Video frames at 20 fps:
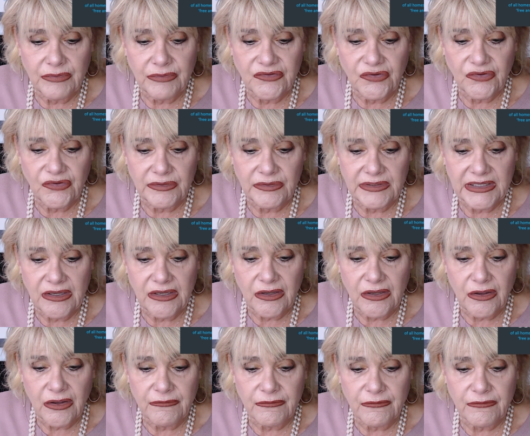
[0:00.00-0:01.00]
totaling
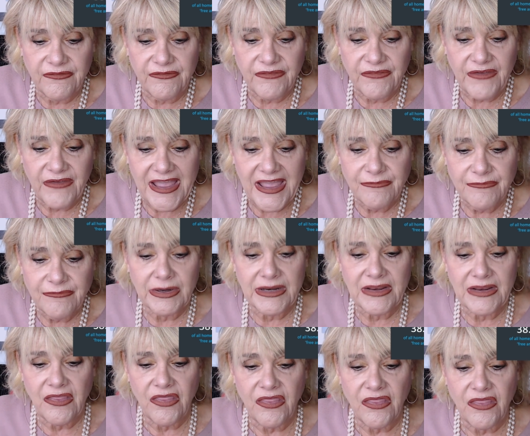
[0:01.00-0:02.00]
over
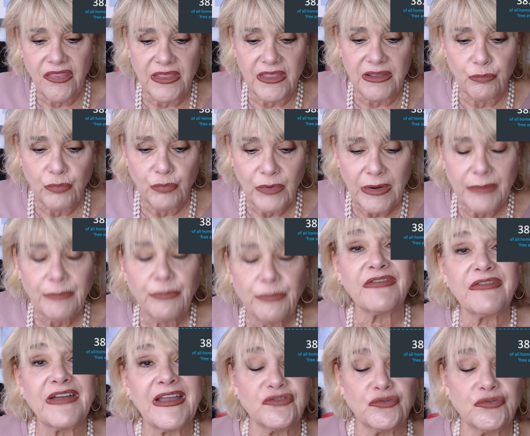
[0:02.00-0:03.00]

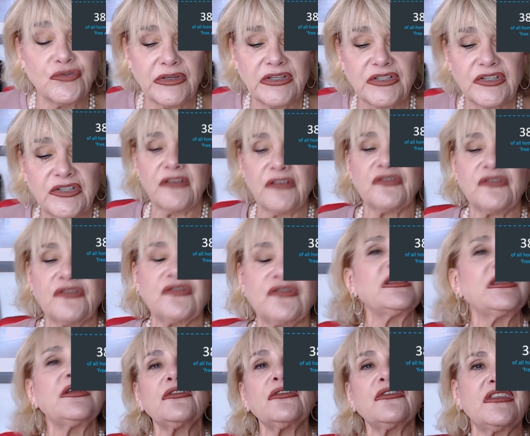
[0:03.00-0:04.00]
$1.5 trillion. So
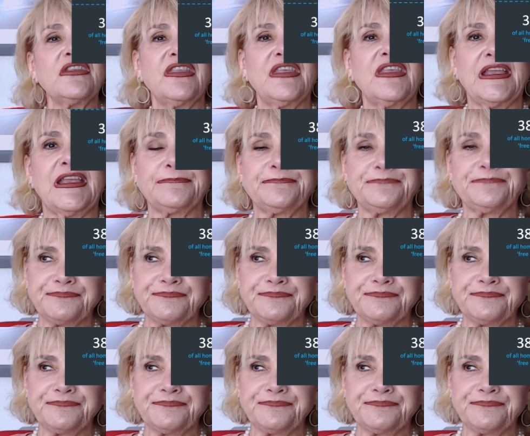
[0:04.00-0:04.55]
here's the thing.